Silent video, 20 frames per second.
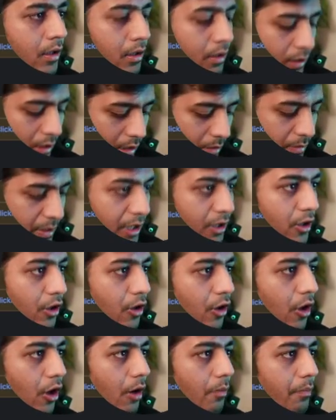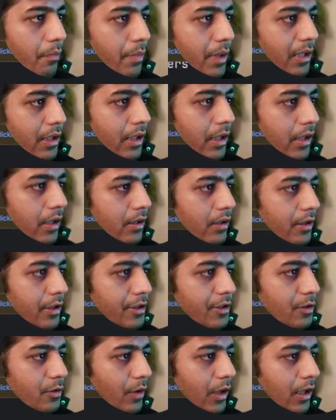let me copy
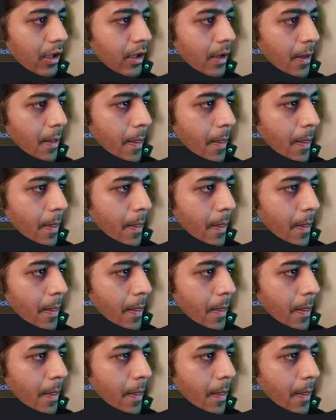this one.